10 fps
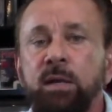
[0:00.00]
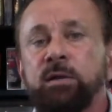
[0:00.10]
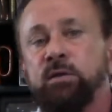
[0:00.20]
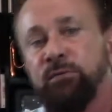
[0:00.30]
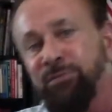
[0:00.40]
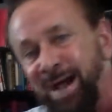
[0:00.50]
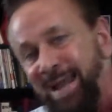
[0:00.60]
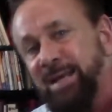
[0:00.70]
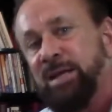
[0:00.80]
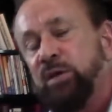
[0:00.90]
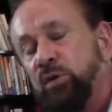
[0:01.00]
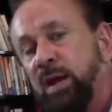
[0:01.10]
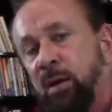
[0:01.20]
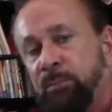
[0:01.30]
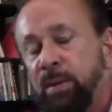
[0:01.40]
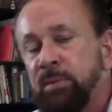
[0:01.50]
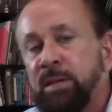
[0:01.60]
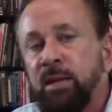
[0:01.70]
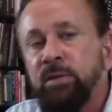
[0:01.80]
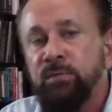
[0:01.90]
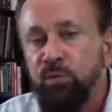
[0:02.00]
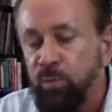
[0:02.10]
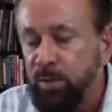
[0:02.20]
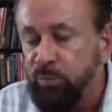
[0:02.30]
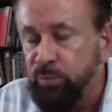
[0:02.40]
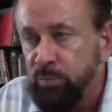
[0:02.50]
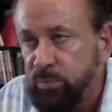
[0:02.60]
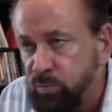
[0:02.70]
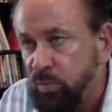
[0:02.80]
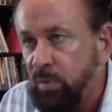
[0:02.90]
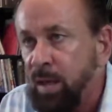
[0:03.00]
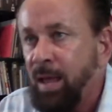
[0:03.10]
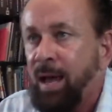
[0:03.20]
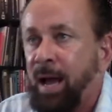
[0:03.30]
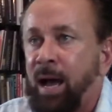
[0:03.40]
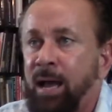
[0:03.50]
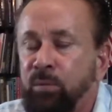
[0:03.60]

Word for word: Divide it into your down payment, and that'll give you a rate of return. I,